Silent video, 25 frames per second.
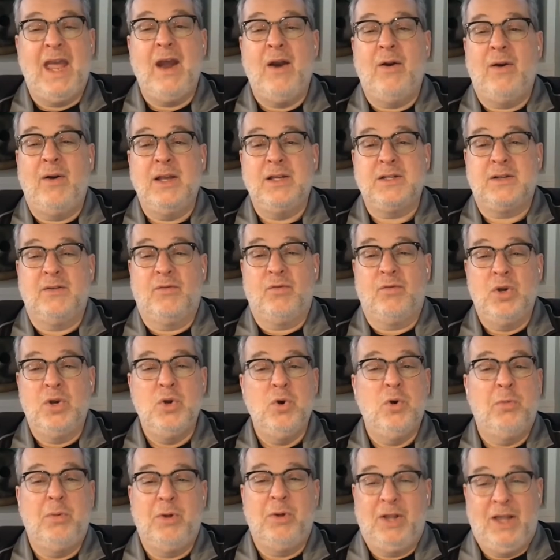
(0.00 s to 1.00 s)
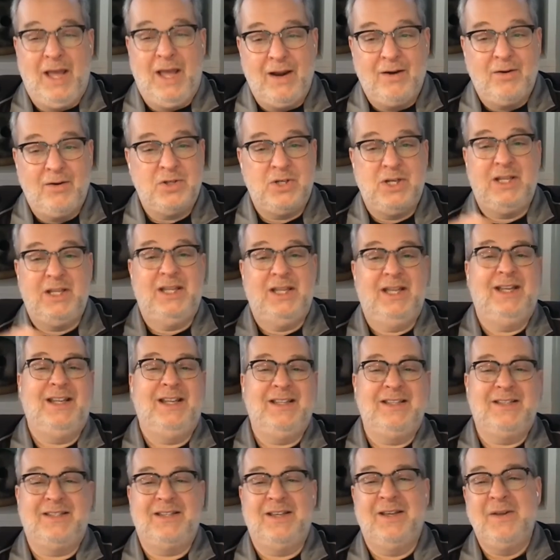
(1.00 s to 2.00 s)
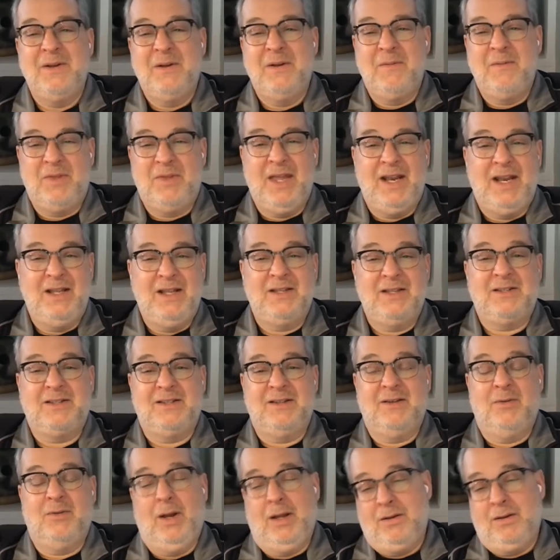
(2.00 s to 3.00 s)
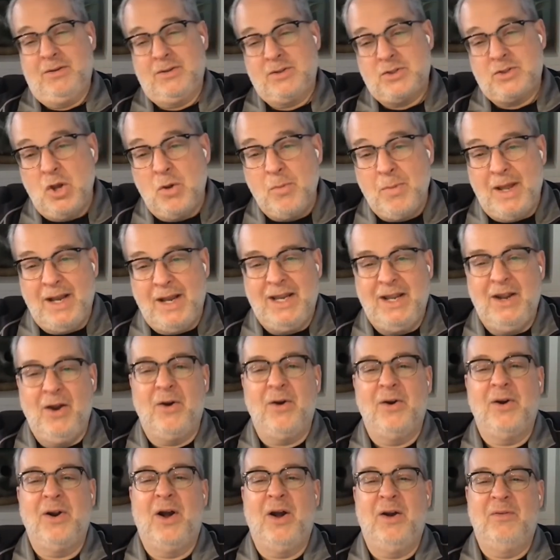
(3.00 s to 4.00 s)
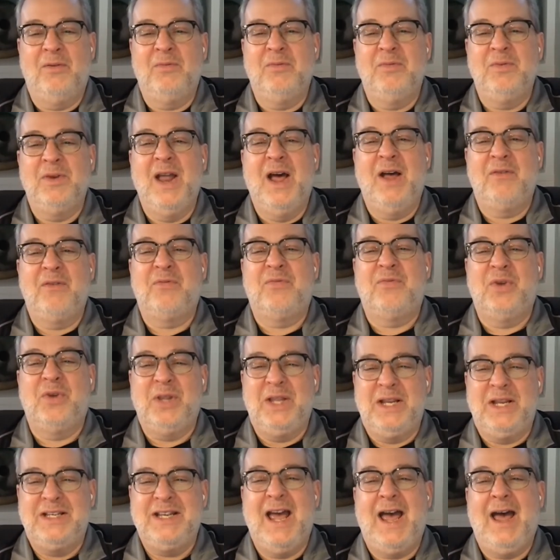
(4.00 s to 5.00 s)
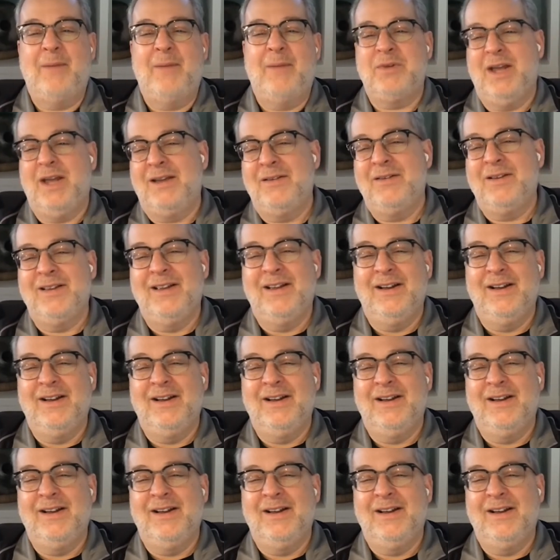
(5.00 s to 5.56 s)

areas of renewable energy that is well, so many are not fully tapped.